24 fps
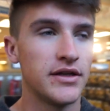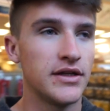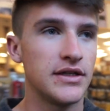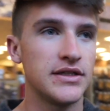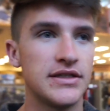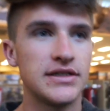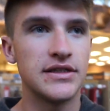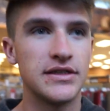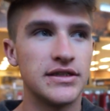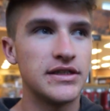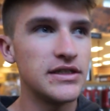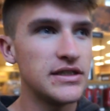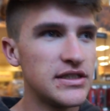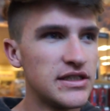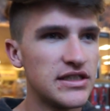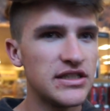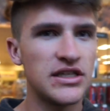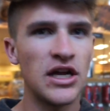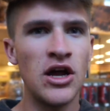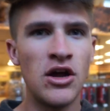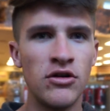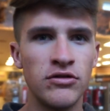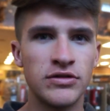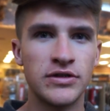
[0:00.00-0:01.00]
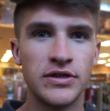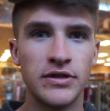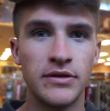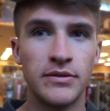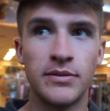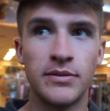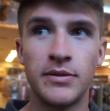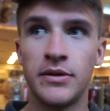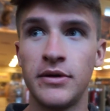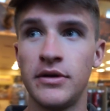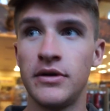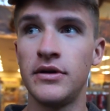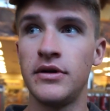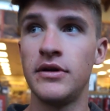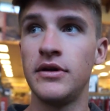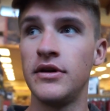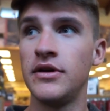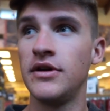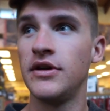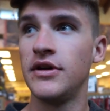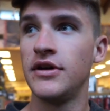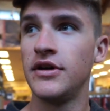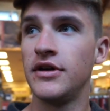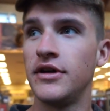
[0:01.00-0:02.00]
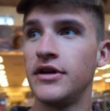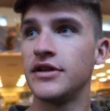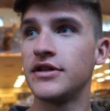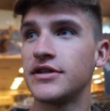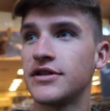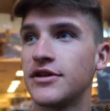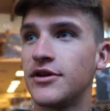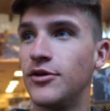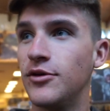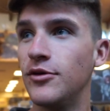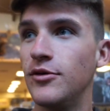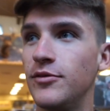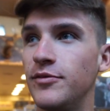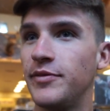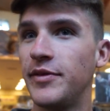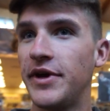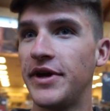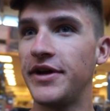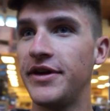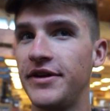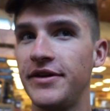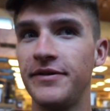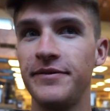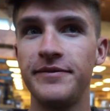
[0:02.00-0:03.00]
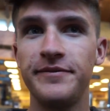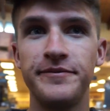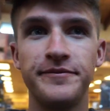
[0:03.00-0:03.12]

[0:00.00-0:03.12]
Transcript: This is, this is awesome. It's cool, man.